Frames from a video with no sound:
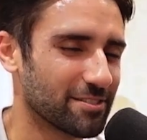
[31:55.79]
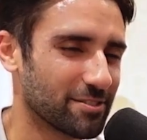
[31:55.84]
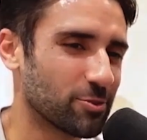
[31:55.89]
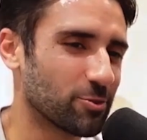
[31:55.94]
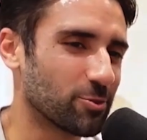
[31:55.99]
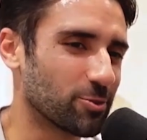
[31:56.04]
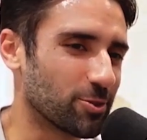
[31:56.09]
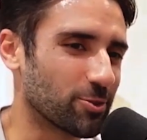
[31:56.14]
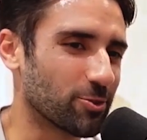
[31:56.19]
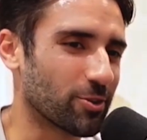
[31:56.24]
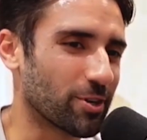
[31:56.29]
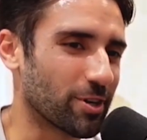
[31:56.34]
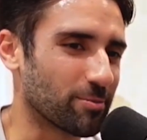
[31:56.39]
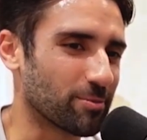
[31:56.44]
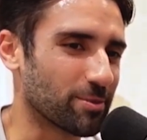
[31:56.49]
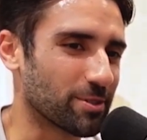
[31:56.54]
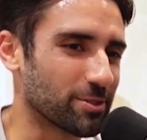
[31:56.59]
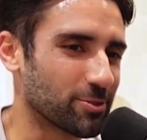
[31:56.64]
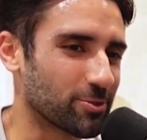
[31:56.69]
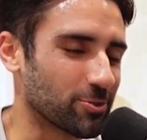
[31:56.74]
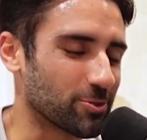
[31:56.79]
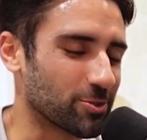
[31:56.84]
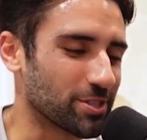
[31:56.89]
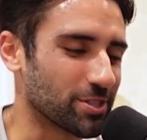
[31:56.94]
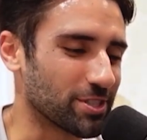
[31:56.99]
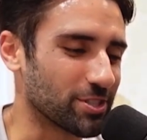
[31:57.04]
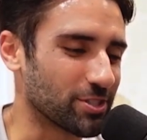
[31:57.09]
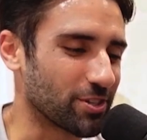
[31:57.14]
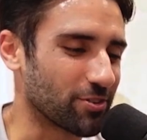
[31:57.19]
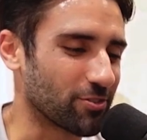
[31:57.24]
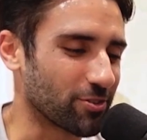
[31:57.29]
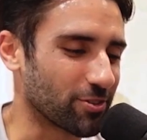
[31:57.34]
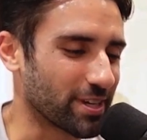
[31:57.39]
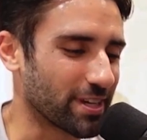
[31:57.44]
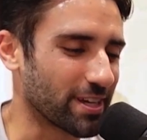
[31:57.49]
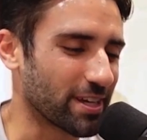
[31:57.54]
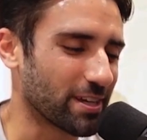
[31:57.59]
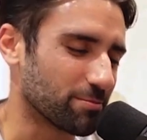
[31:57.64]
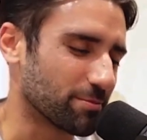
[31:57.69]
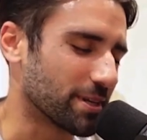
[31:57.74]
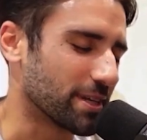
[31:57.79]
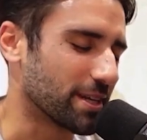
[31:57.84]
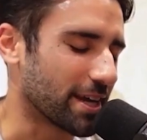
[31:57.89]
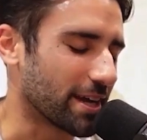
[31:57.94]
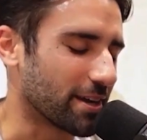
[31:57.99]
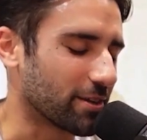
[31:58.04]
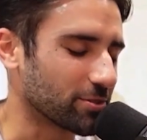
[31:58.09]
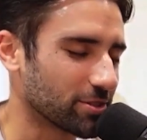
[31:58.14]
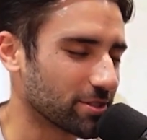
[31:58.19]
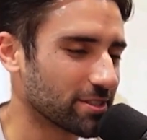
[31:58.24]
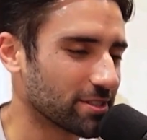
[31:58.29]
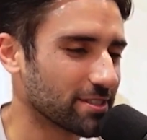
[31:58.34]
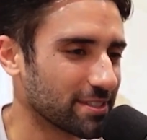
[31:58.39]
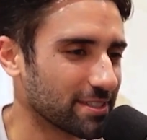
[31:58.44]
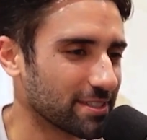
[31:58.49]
To a degree, I'm an associate general. Okay, I'm in-house.